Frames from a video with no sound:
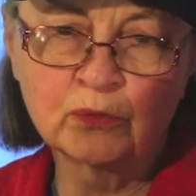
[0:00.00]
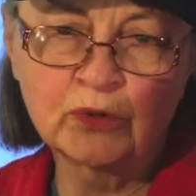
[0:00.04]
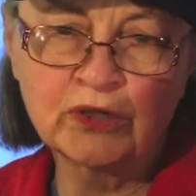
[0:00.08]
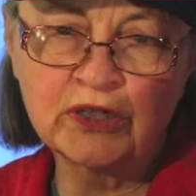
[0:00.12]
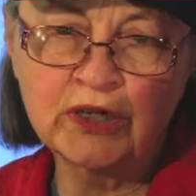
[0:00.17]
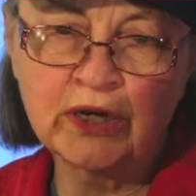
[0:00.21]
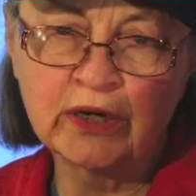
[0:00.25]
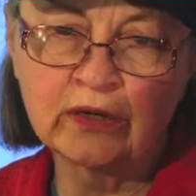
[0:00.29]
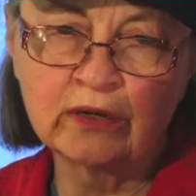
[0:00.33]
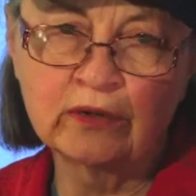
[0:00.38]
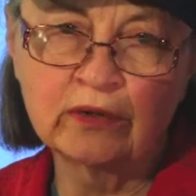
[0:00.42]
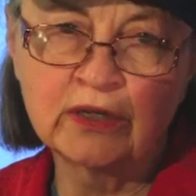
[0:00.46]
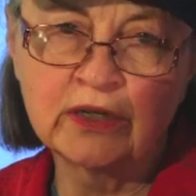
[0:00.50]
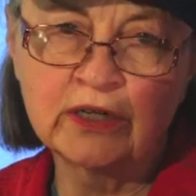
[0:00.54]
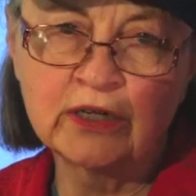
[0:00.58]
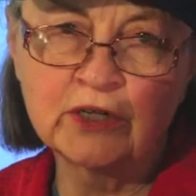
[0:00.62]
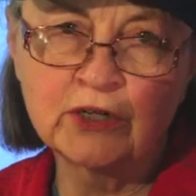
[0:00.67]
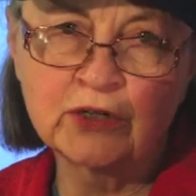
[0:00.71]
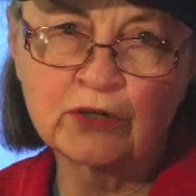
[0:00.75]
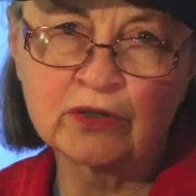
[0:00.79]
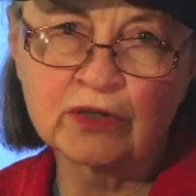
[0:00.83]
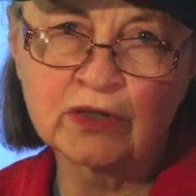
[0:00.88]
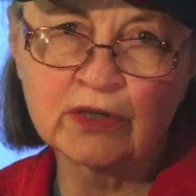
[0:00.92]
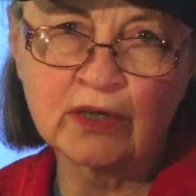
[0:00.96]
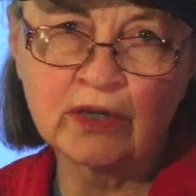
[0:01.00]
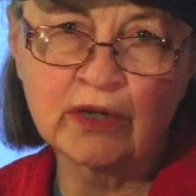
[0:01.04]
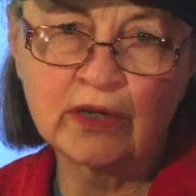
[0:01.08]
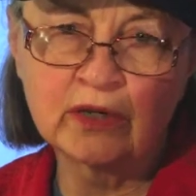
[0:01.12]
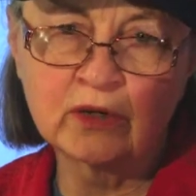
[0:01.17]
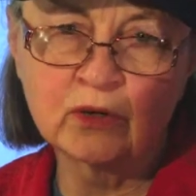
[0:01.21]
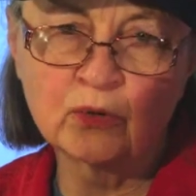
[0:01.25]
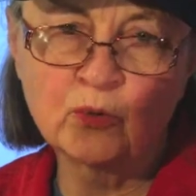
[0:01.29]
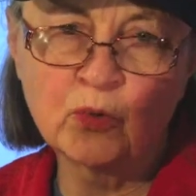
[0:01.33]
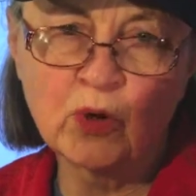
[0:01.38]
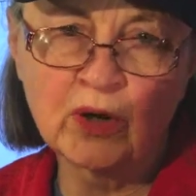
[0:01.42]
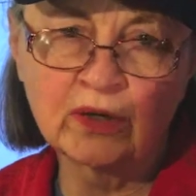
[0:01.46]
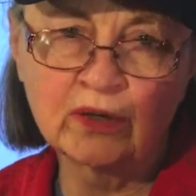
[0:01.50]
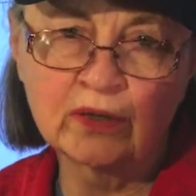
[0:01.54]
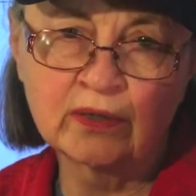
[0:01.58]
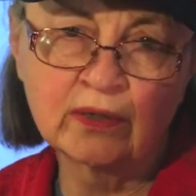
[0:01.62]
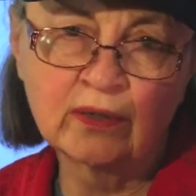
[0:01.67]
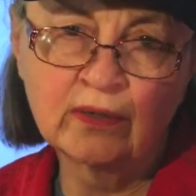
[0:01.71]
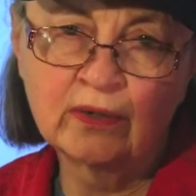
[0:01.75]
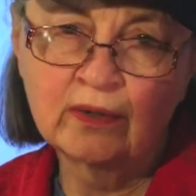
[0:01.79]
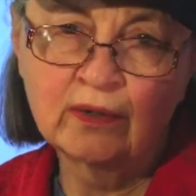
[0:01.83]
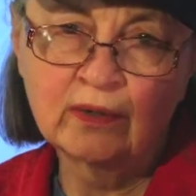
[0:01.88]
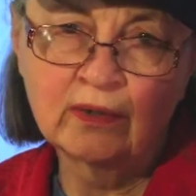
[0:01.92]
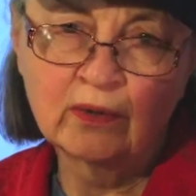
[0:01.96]
retired teachers and hear
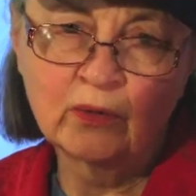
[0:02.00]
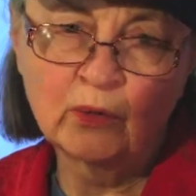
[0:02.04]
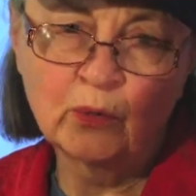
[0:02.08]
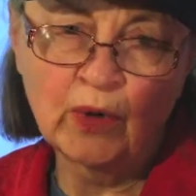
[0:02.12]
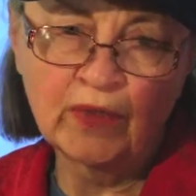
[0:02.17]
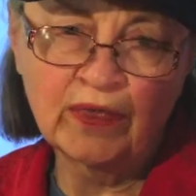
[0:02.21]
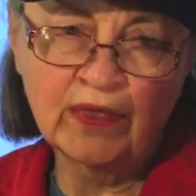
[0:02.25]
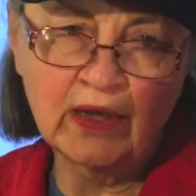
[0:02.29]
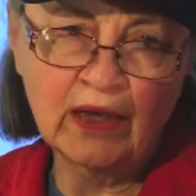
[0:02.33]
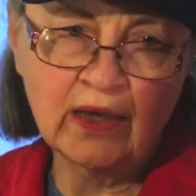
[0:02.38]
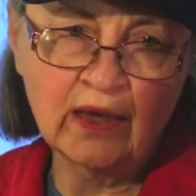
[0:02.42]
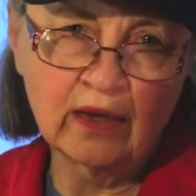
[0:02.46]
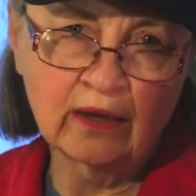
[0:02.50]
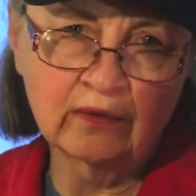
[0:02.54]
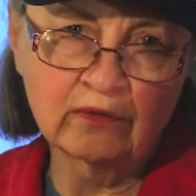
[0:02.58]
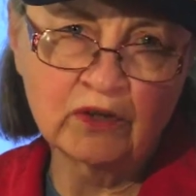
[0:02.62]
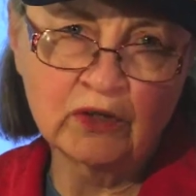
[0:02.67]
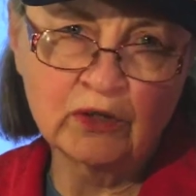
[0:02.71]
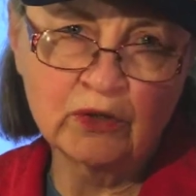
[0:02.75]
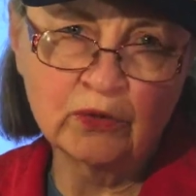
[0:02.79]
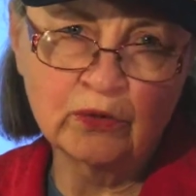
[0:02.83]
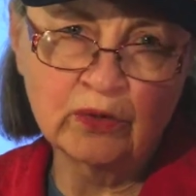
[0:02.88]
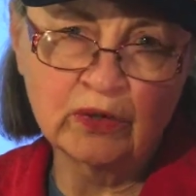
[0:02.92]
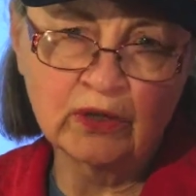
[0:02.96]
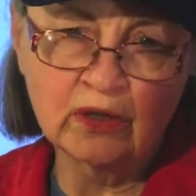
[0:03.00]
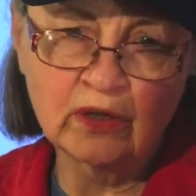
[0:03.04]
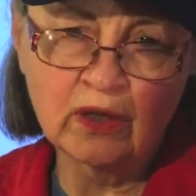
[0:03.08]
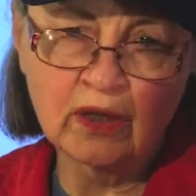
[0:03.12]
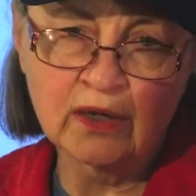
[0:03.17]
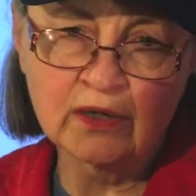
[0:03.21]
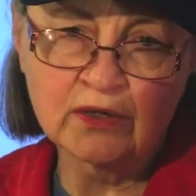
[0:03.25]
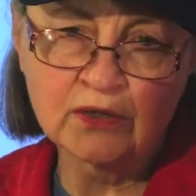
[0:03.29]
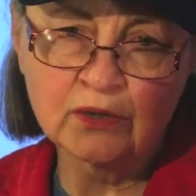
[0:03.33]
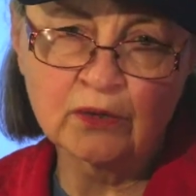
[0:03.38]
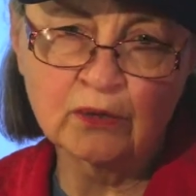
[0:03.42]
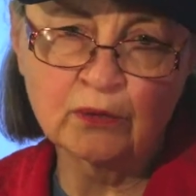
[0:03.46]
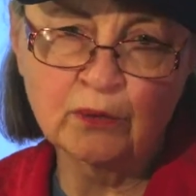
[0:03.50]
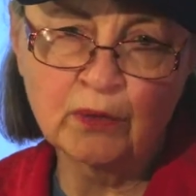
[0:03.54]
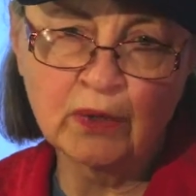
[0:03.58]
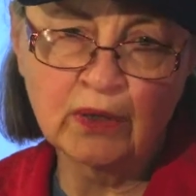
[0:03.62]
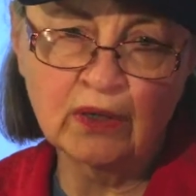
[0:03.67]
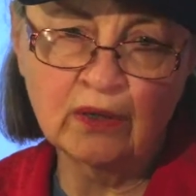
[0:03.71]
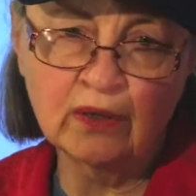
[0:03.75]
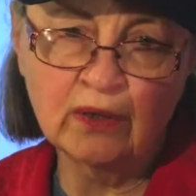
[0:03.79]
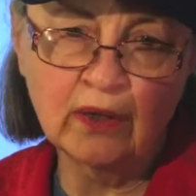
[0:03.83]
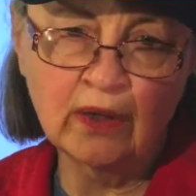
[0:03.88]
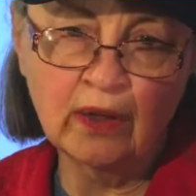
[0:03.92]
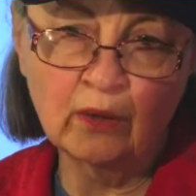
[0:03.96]
what they have to do in the classroom
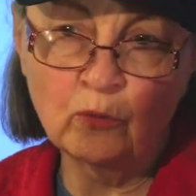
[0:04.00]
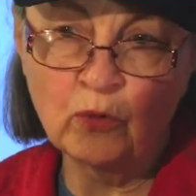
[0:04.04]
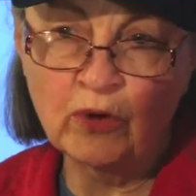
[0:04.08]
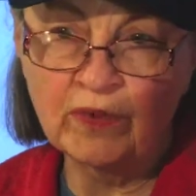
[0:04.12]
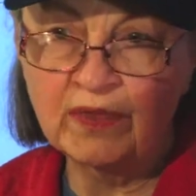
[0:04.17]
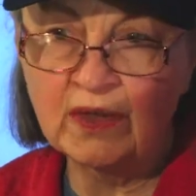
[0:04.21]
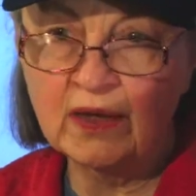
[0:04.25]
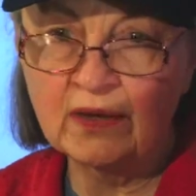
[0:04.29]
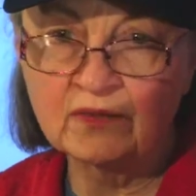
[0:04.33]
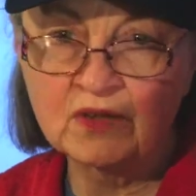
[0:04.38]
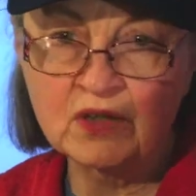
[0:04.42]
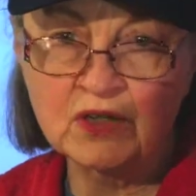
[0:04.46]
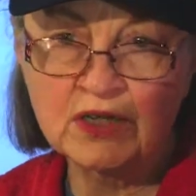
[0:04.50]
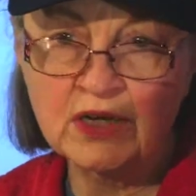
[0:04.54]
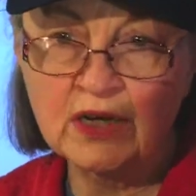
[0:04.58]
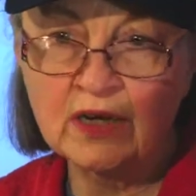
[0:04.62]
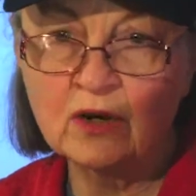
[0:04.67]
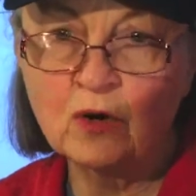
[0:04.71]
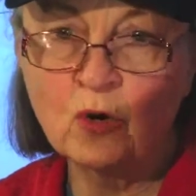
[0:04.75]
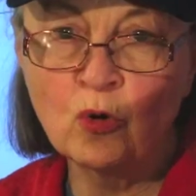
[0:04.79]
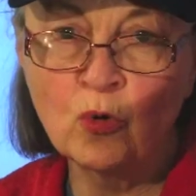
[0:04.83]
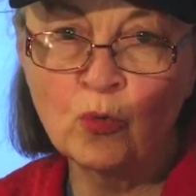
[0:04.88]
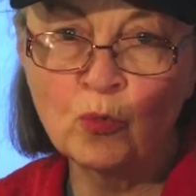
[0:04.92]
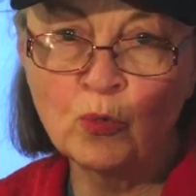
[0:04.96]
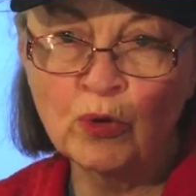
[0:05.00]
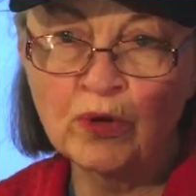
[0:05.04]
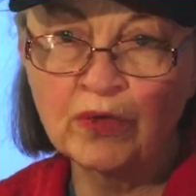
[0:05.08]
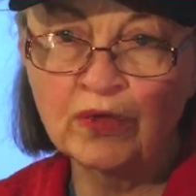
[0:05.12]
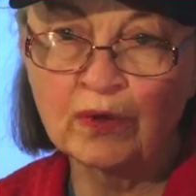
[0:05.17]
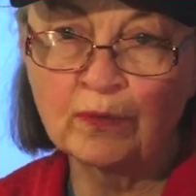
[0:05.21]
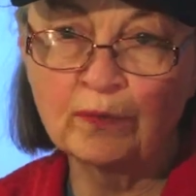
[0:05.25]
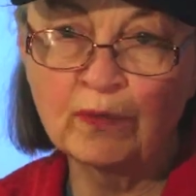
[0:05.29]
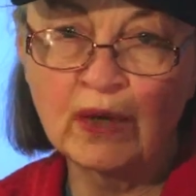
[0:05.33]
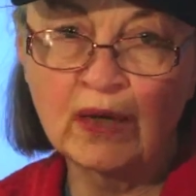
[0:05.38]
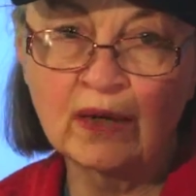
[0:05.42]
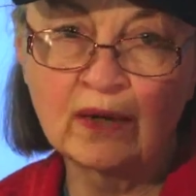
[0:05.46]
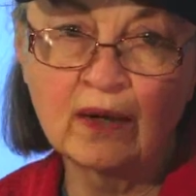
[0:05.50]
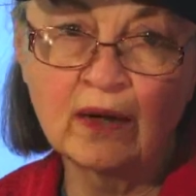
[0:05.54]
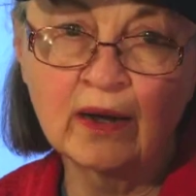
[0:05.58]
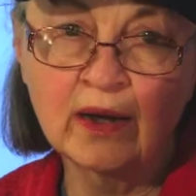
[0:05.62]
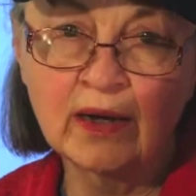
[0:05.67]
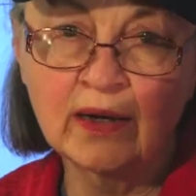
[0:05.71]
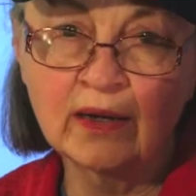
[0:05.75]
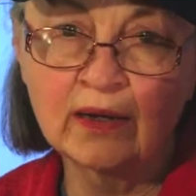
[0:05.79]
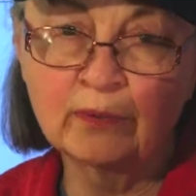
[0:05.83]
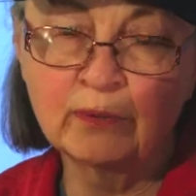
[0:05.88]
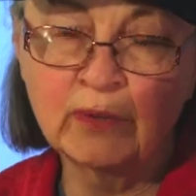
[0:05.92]
and what they have to take home with them at night.